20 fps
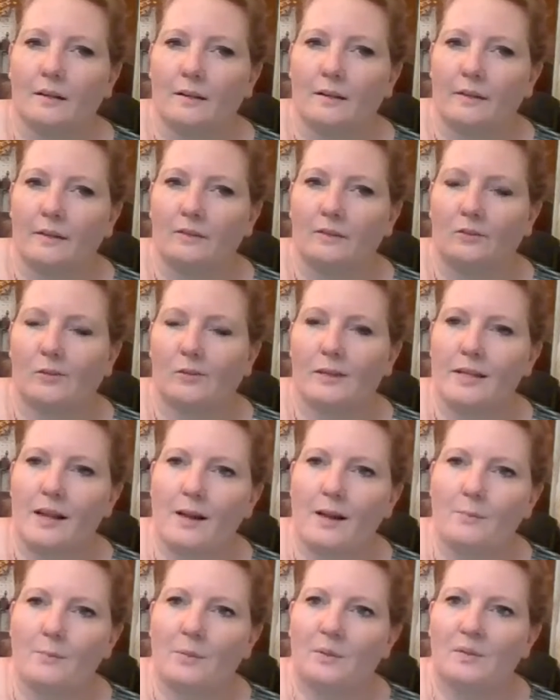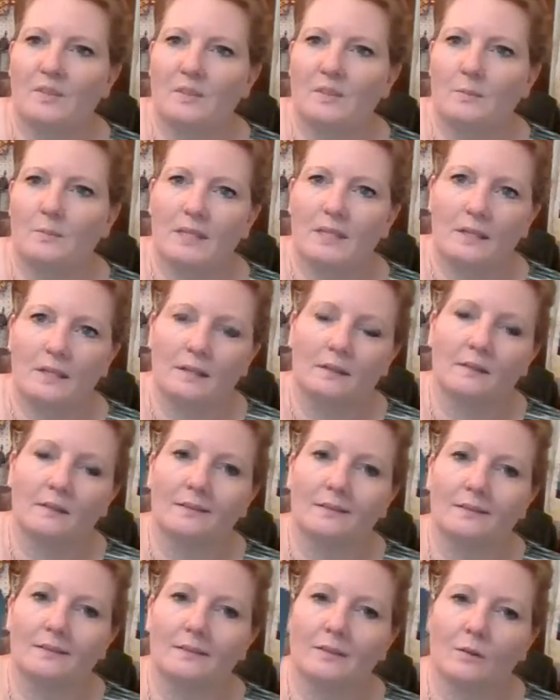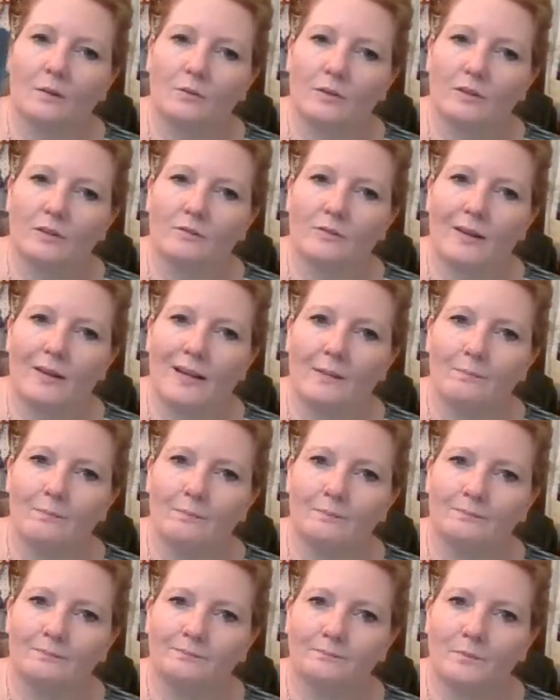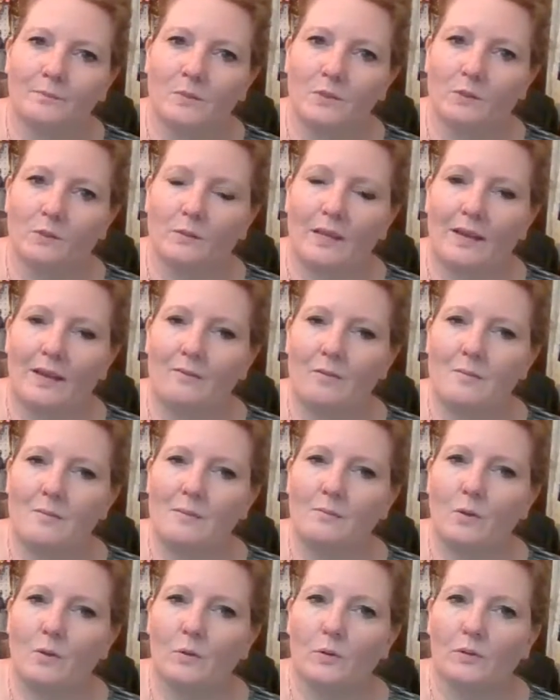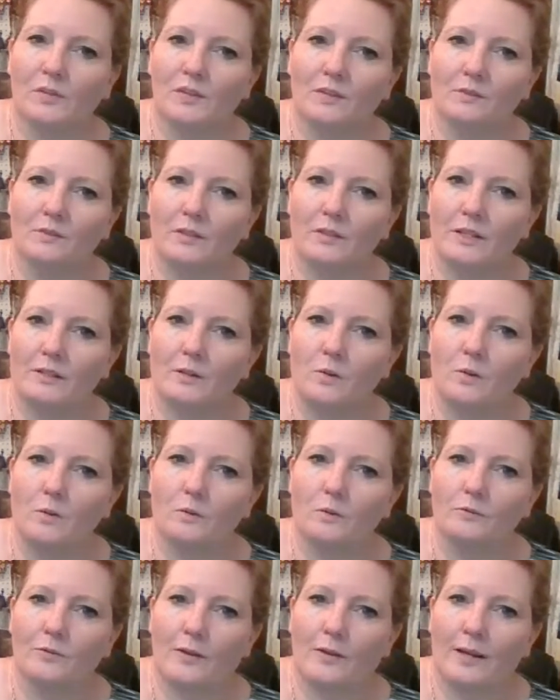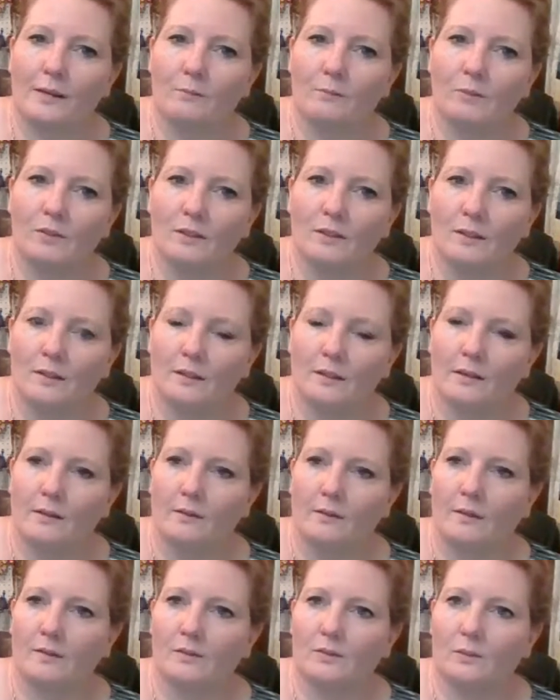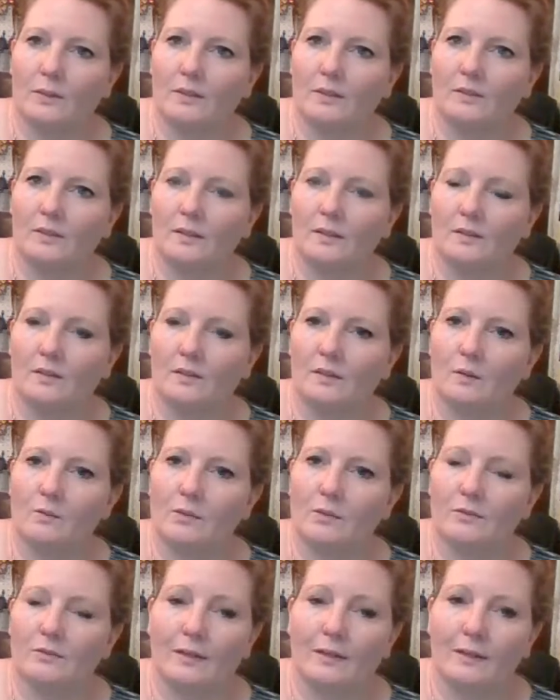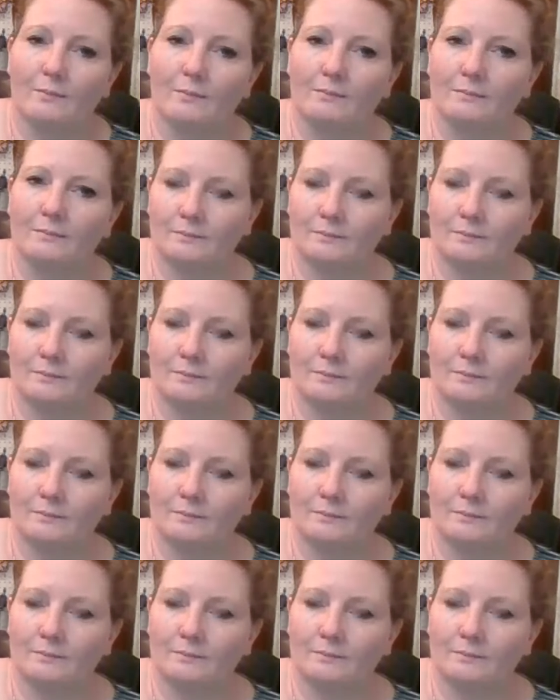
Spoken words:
This one happens to be in the silver frame. So we have them in both silver and gold frames. This one is in the silver frame.